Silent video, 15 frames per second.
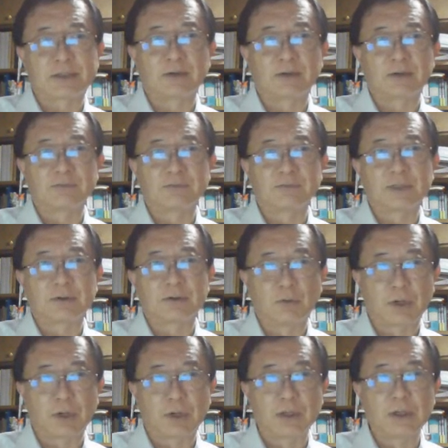of the
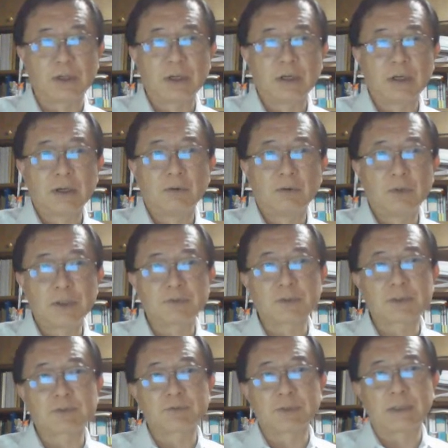core, which
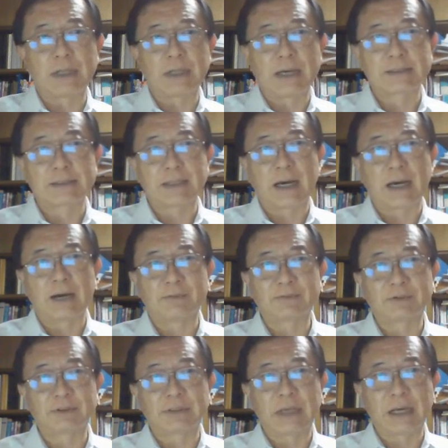was realized
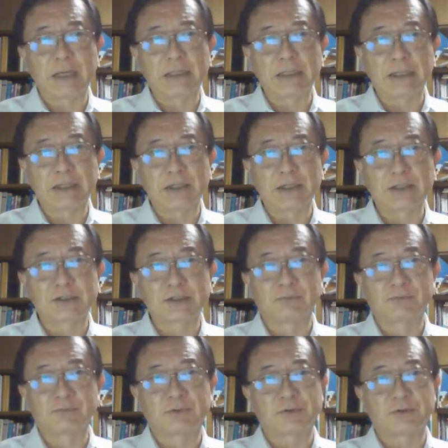after 10 years
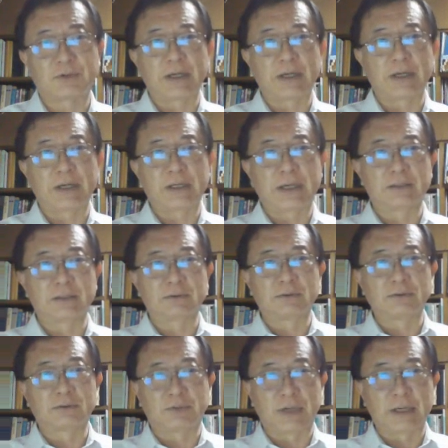of trial
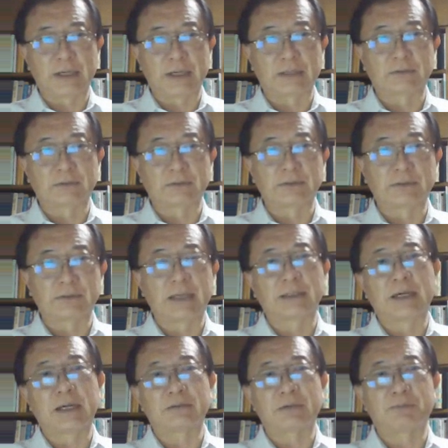and
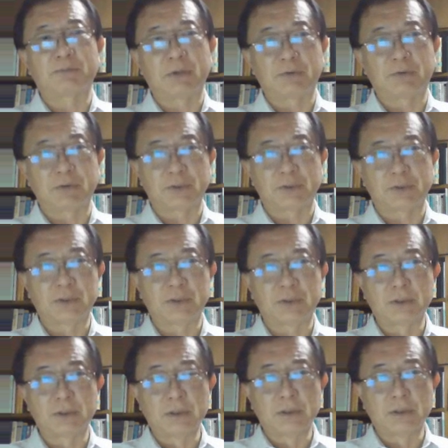error period.
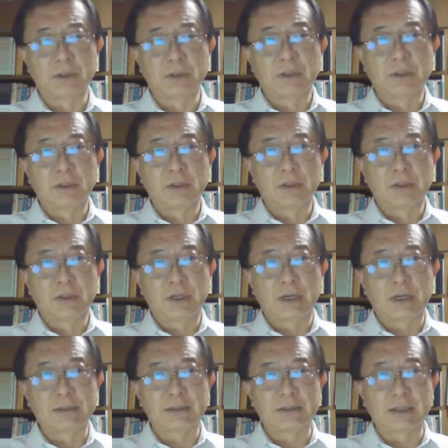
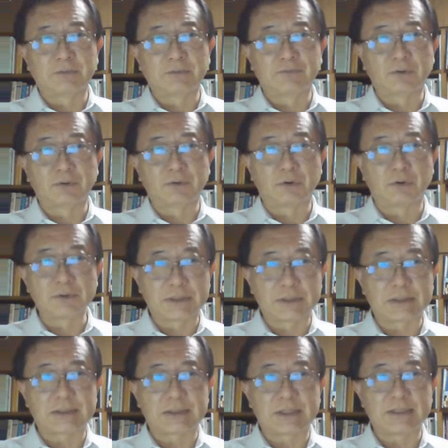And therefore,
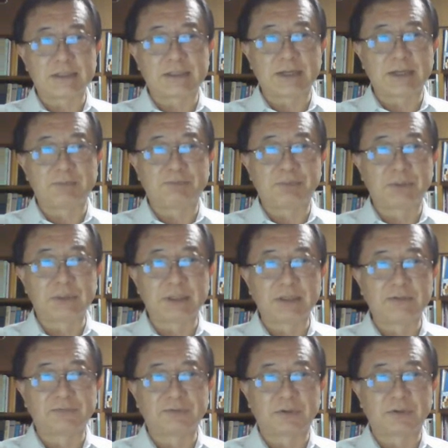consistency, belief,